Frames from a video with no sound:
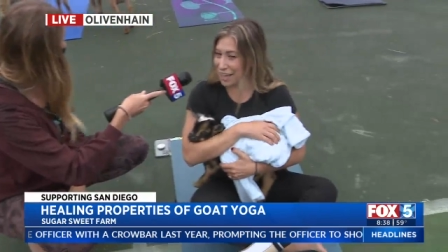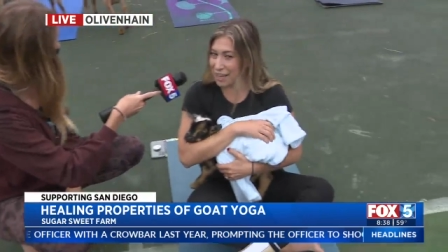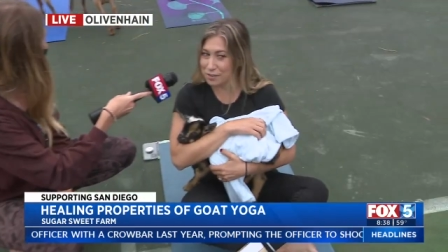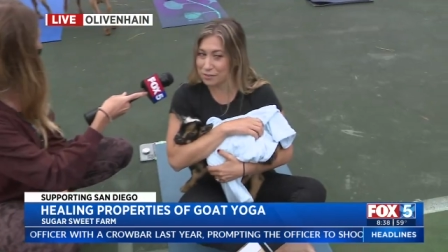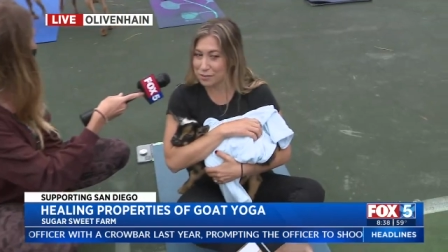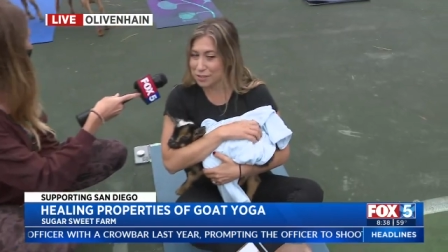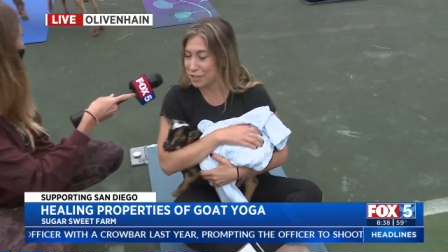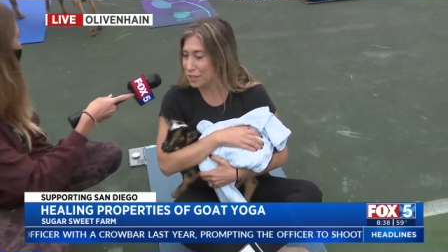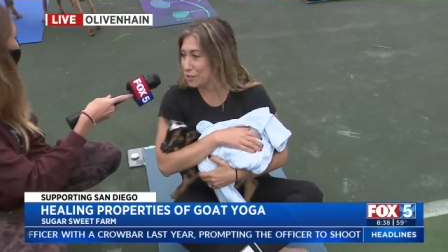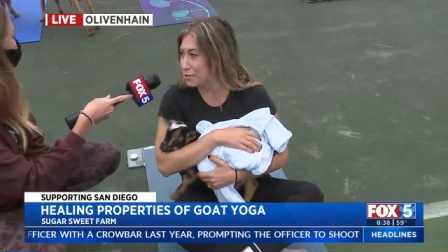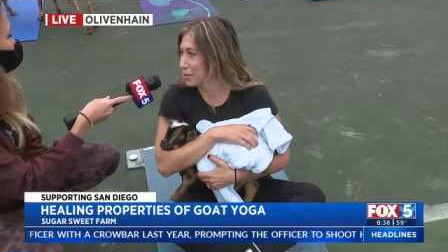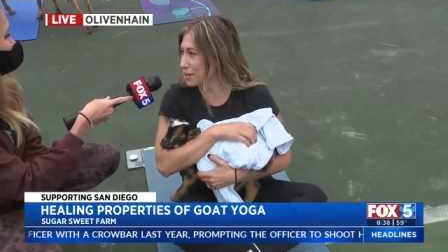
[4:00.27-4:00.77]
I
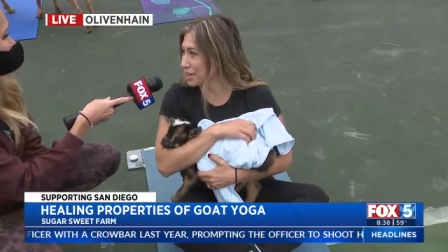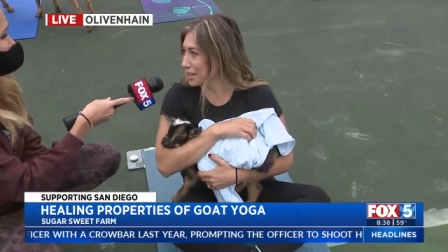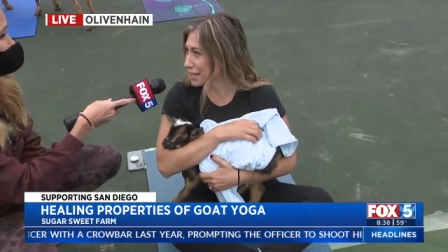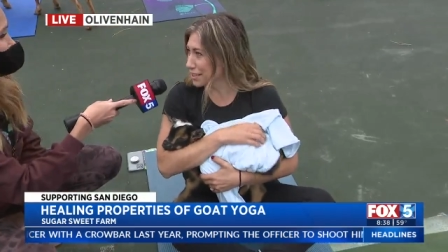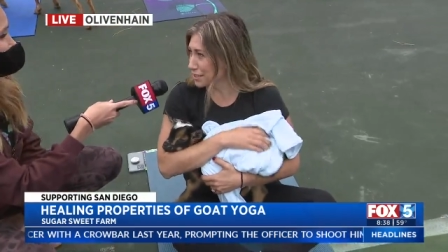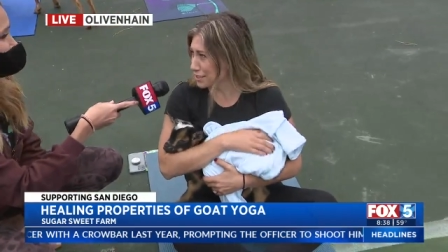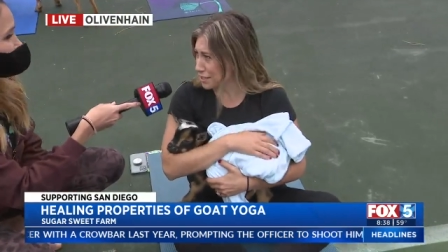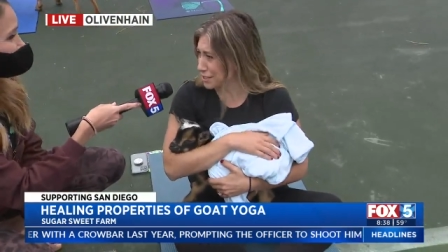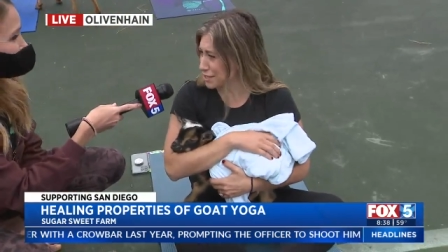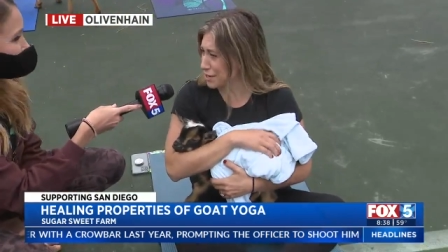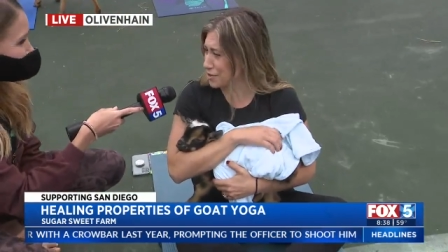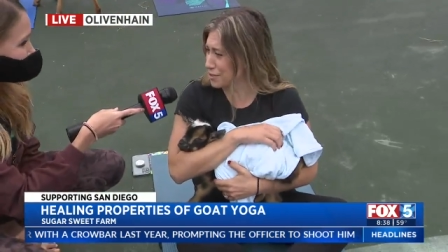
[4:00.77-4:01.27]
really want to
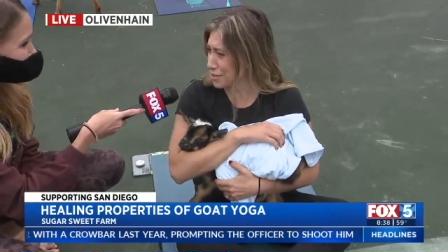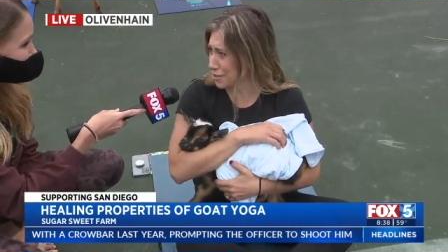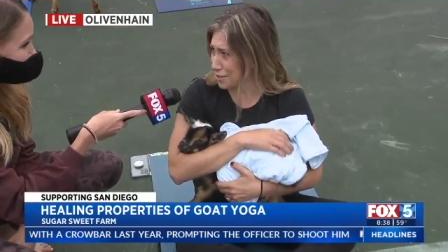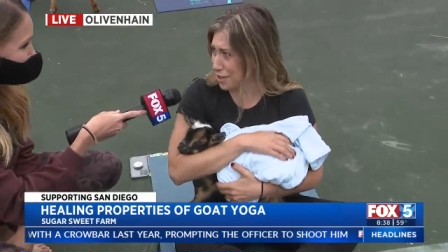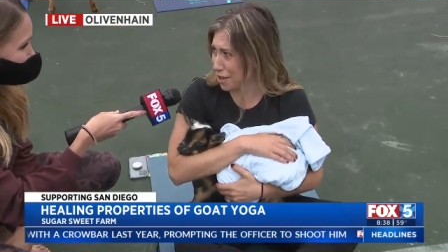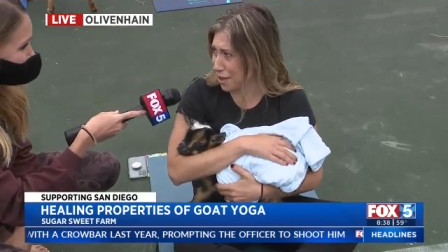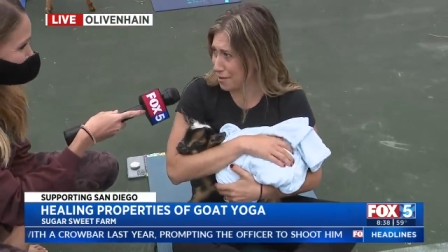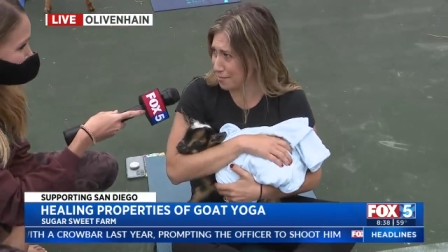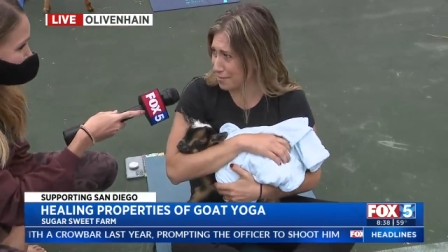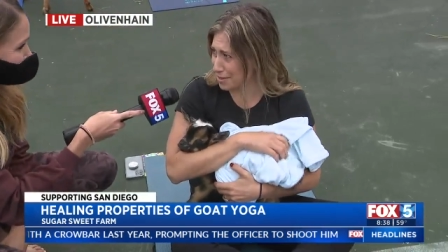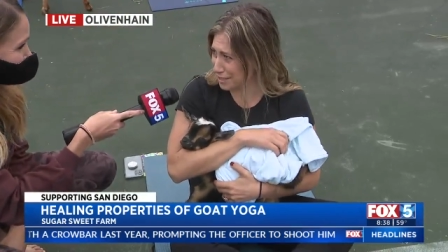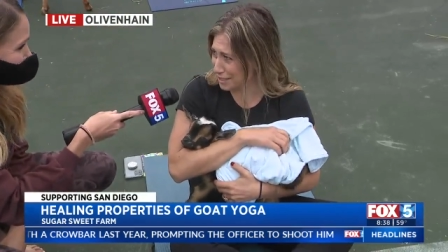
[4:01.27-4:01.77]
get to know the
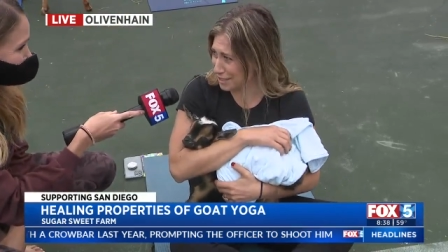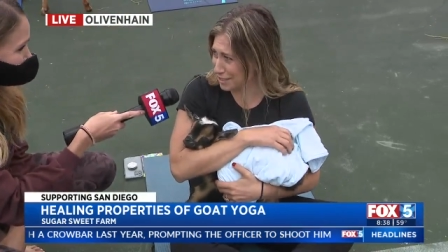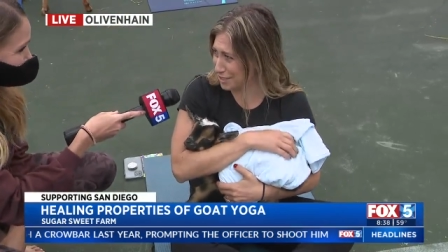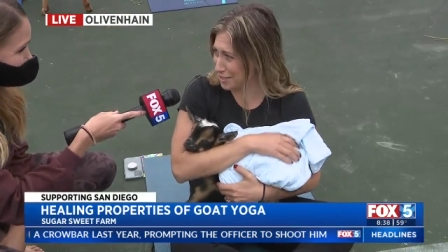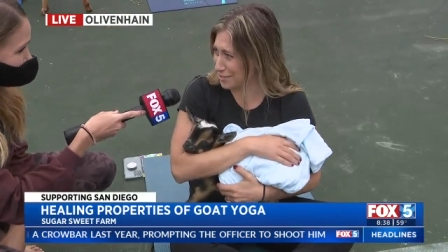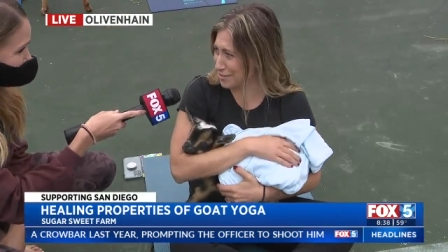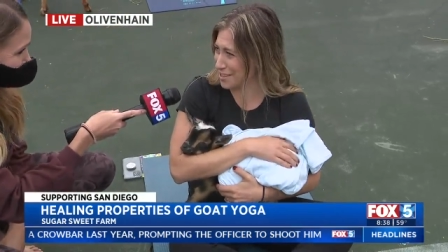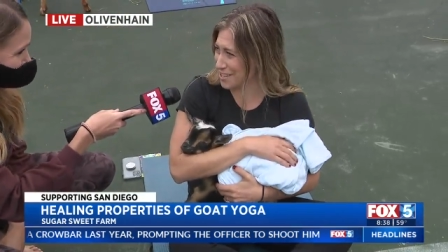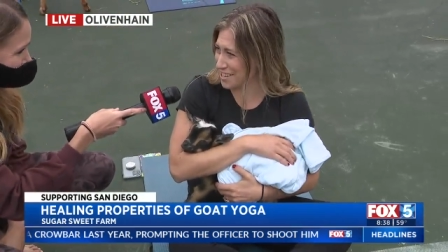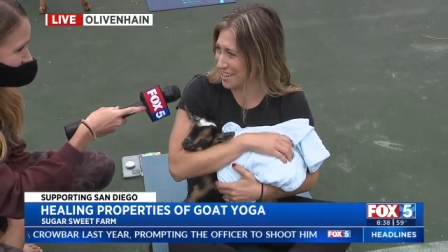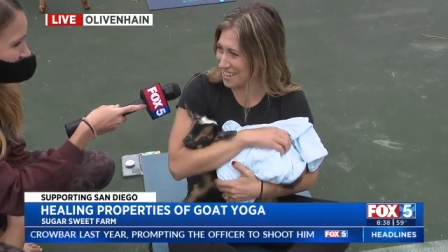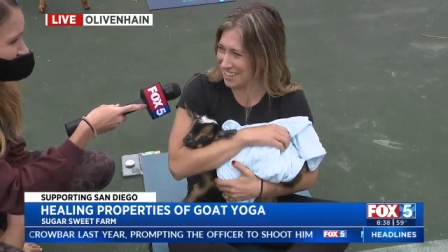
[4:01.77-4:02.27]
llama
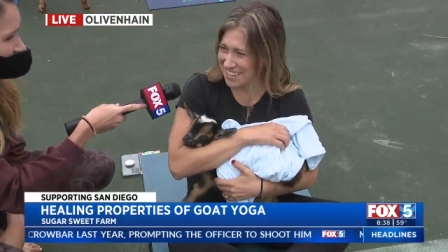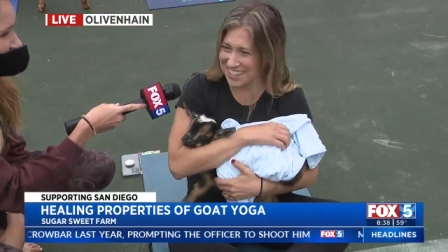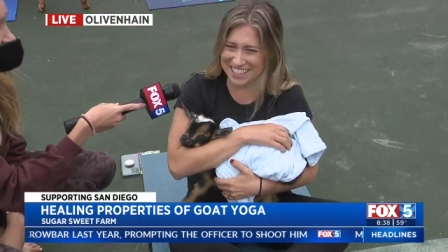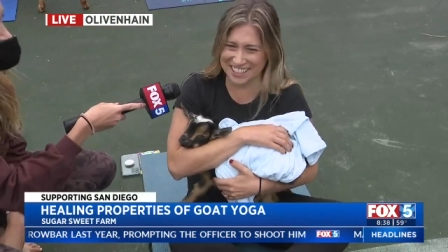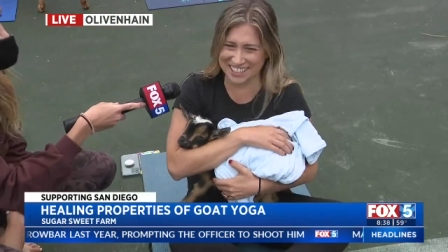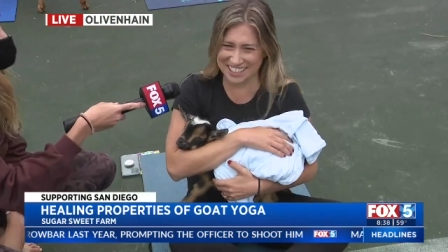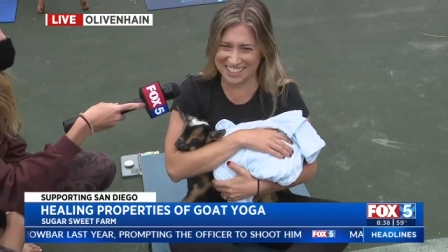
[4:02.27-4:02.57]
too, though.